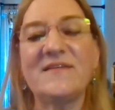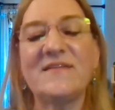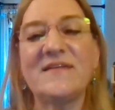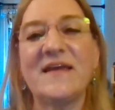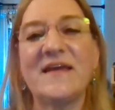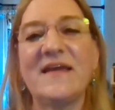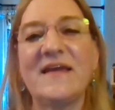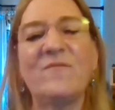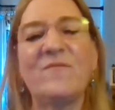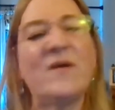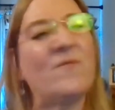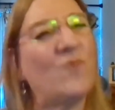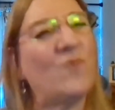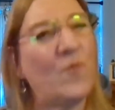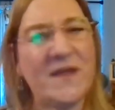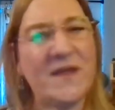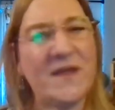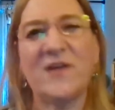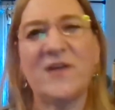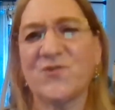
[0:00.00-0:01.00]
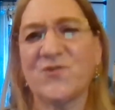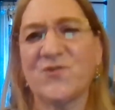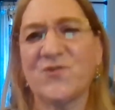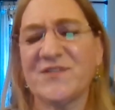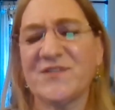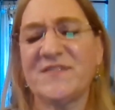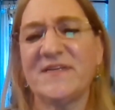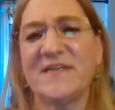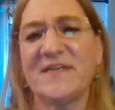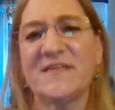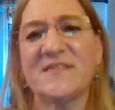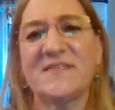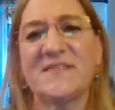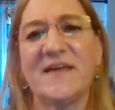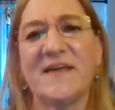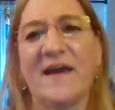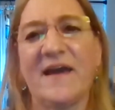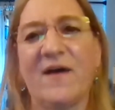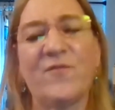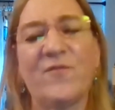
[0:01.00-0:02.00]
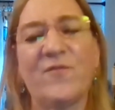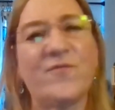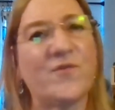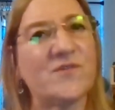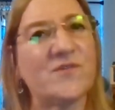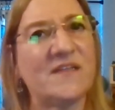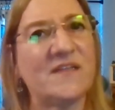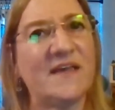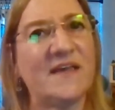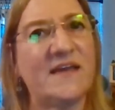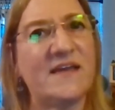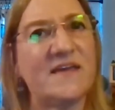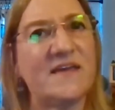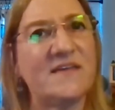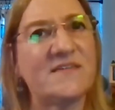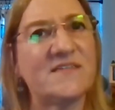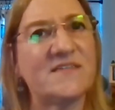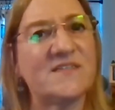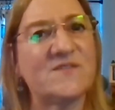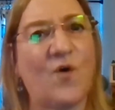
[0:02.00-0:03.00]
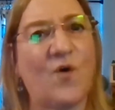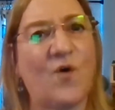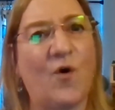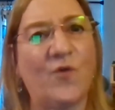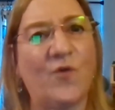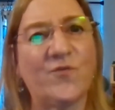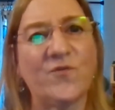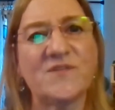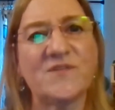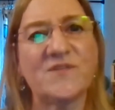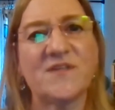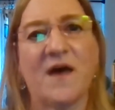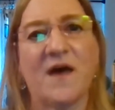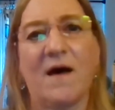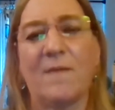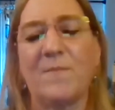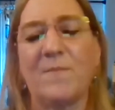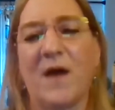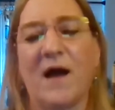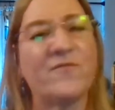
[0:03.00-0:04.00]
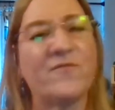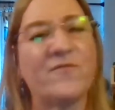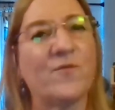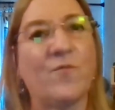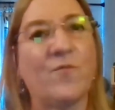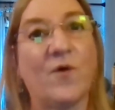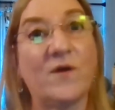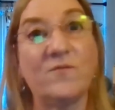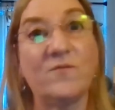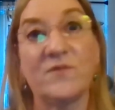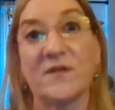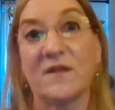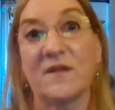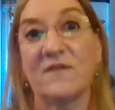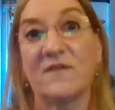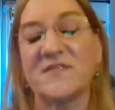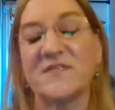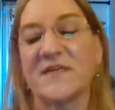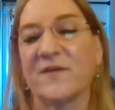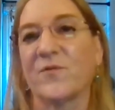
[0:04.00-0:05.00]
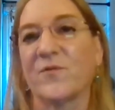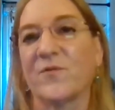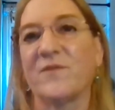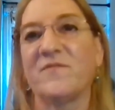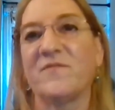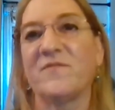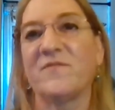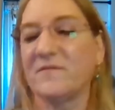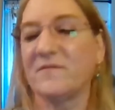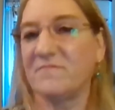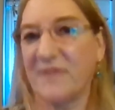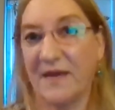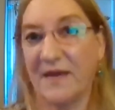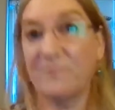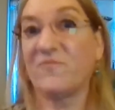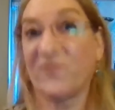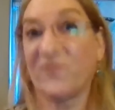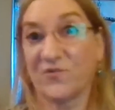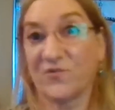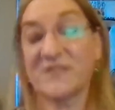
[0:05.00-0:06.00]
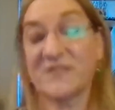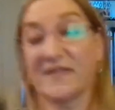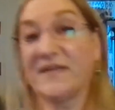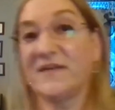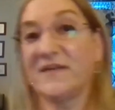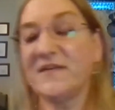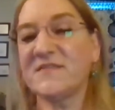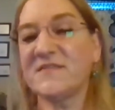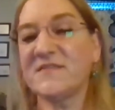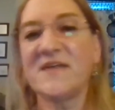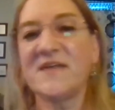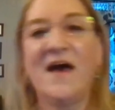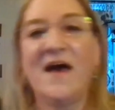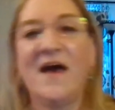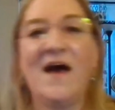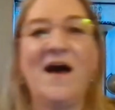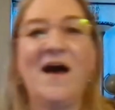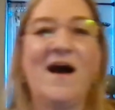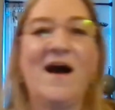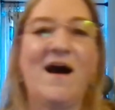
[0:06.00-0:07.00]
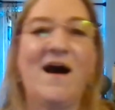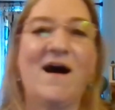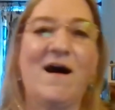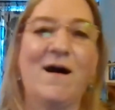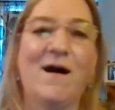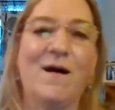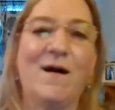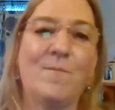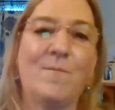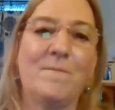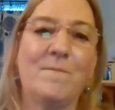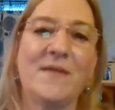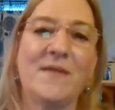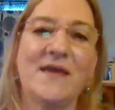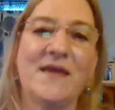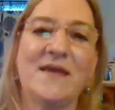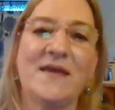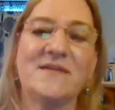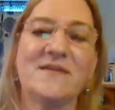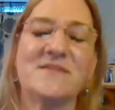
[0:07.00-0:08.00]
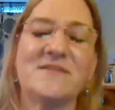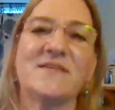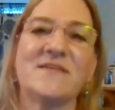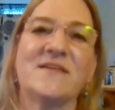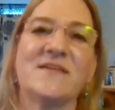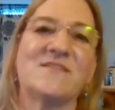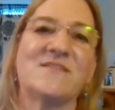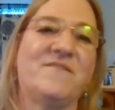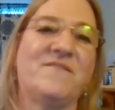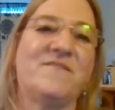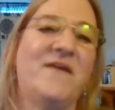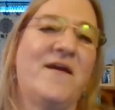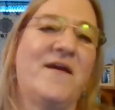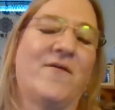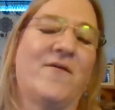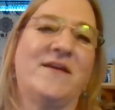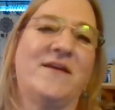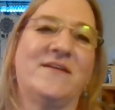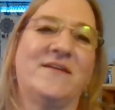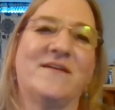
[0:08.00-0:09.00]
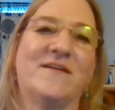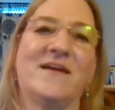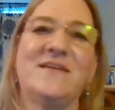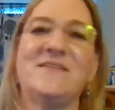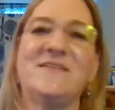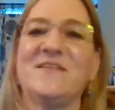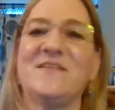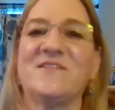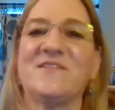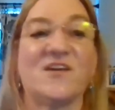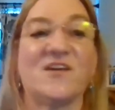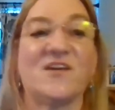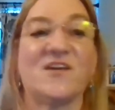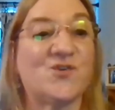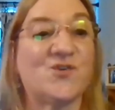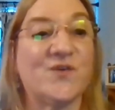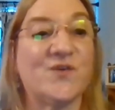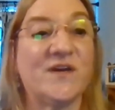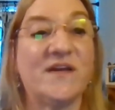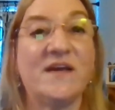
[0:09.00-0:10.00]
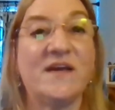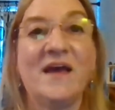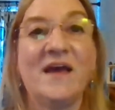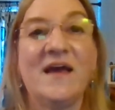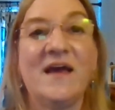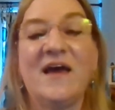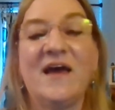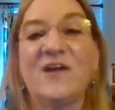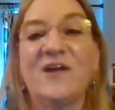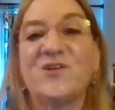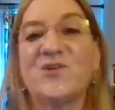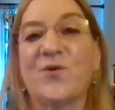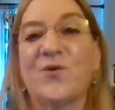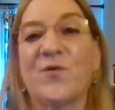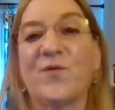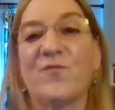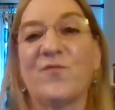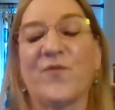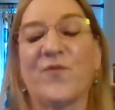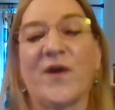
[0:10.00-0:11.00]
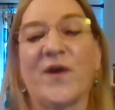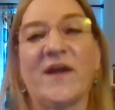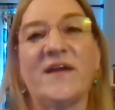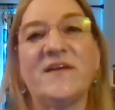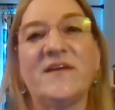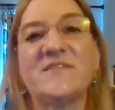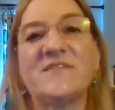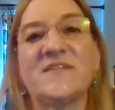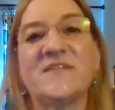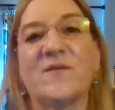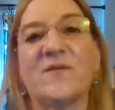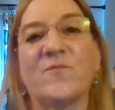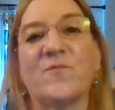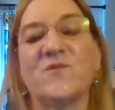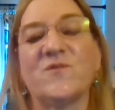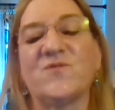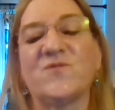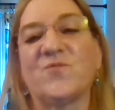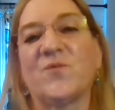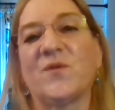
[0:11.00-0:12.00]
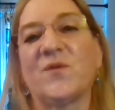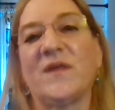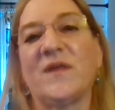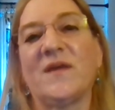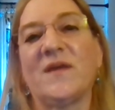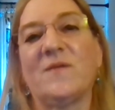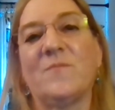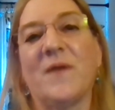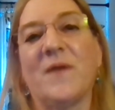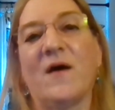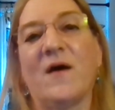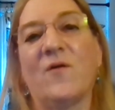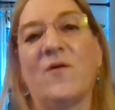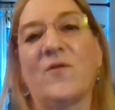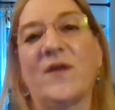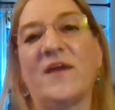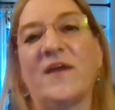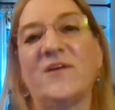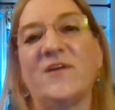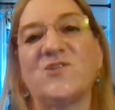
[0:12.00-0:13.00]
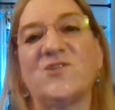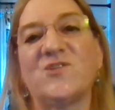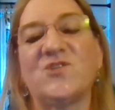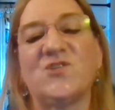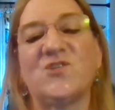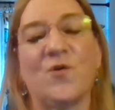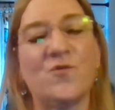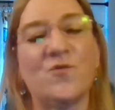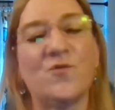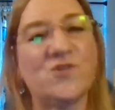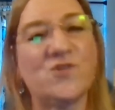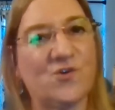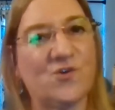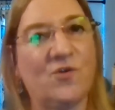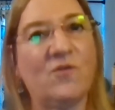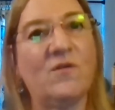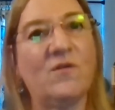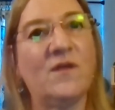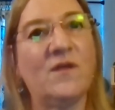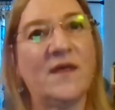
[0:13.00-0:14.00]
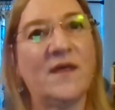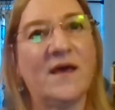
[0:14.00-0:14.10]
It will be interesting to see how the First Ladies alters. I, for one, would love to get rid of the name First Ladies. It's a very 19th century turn of phrase that was really about a social